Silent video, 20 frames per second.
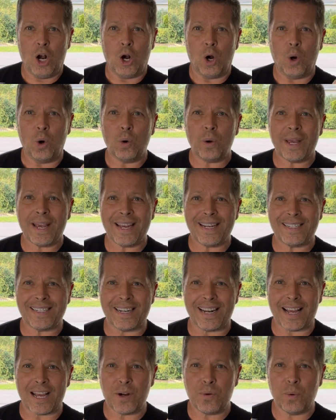Okay,
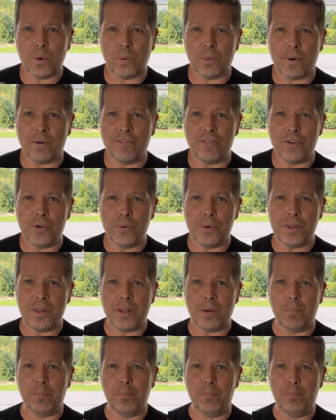today we're reviewing
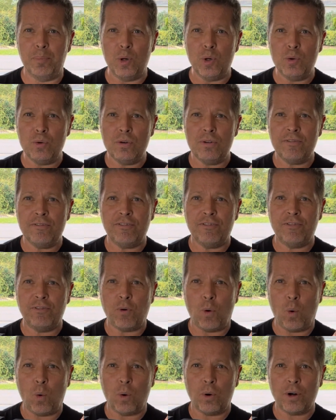the Boone
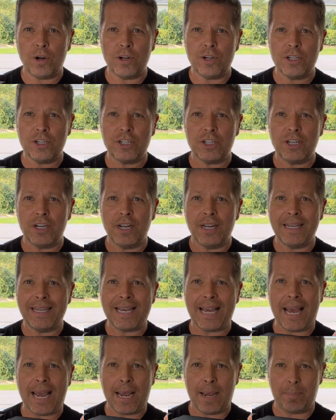Forge
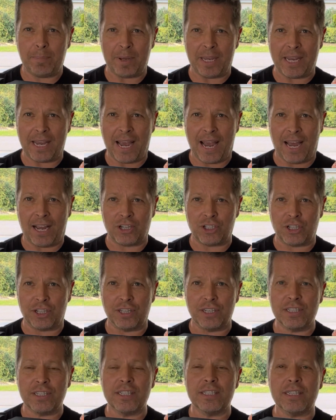camping hatchet.
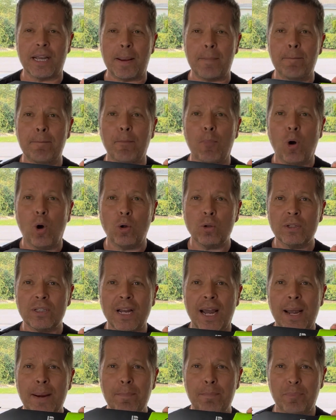This is a
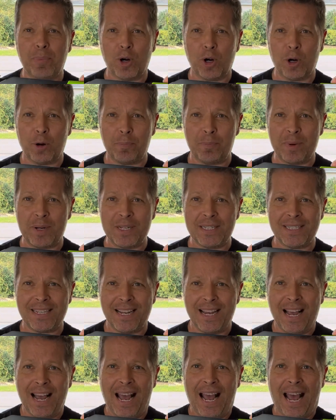multi-purpose
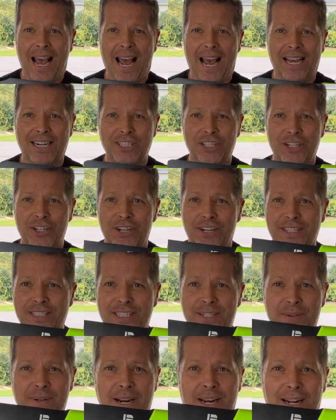hatchet. You can
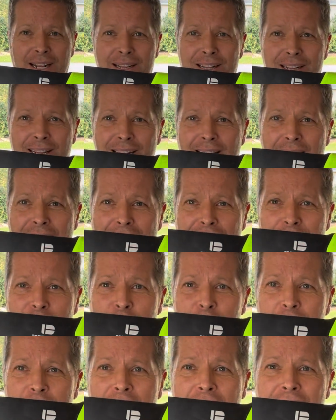see we got a lot
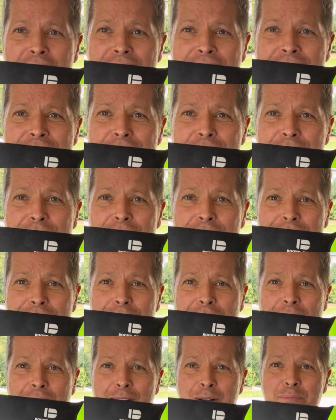going on here, a
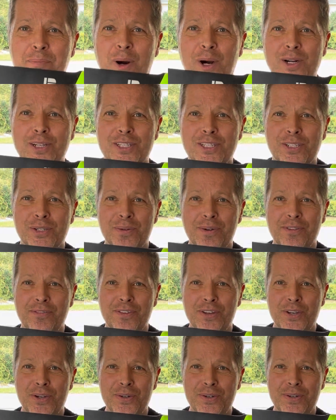lot of parts to
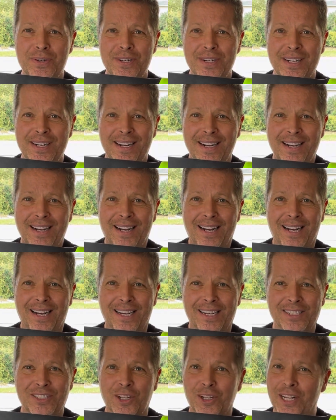review.
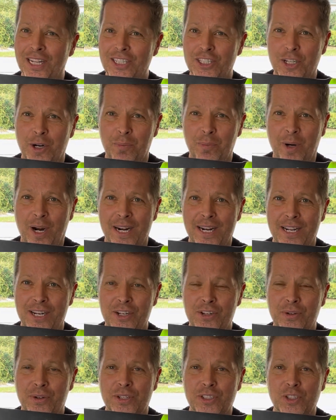Uh, so let's jump right
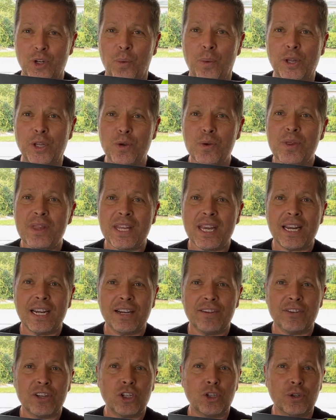into it. So when you think
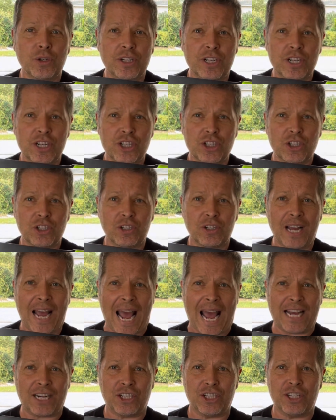of a traditional
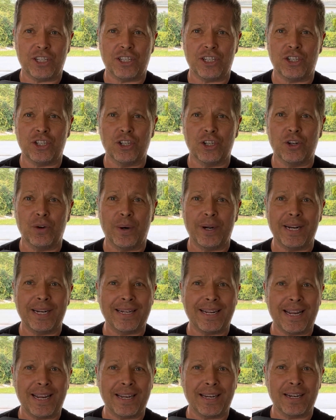hatchet that you're going to
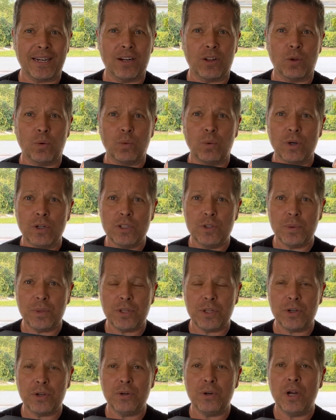take into the woods with
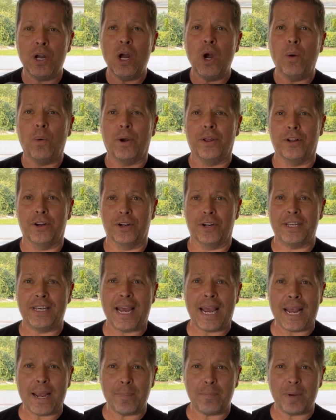you, whether you're
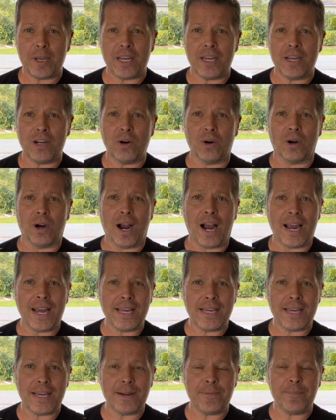camping or
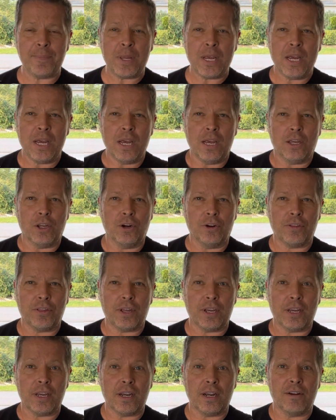hiking, you're
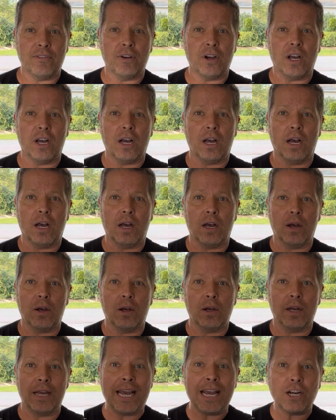thinking of
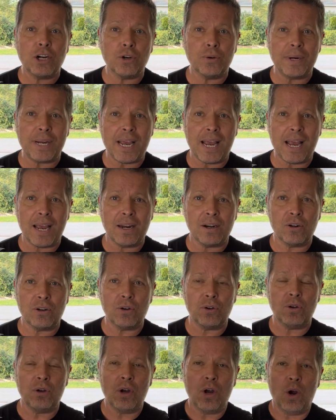a, a hickory
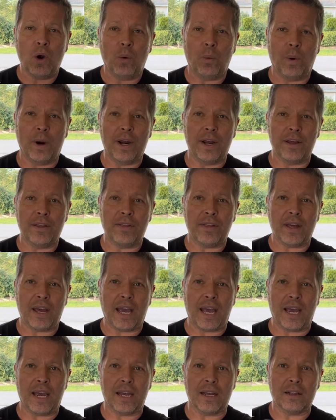handle with
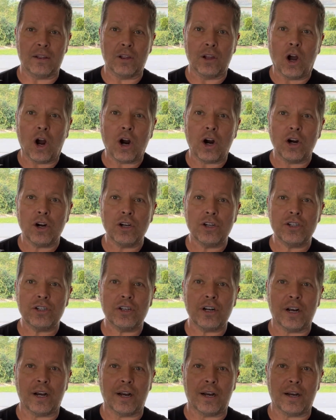a large
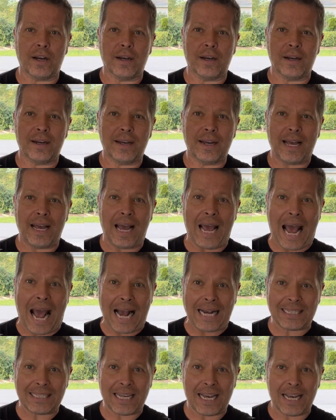uh,
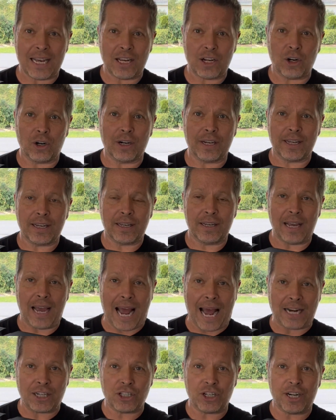axe head or
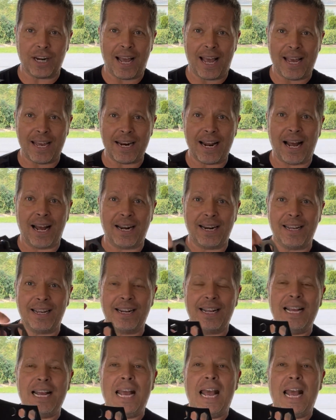hatchet head on it.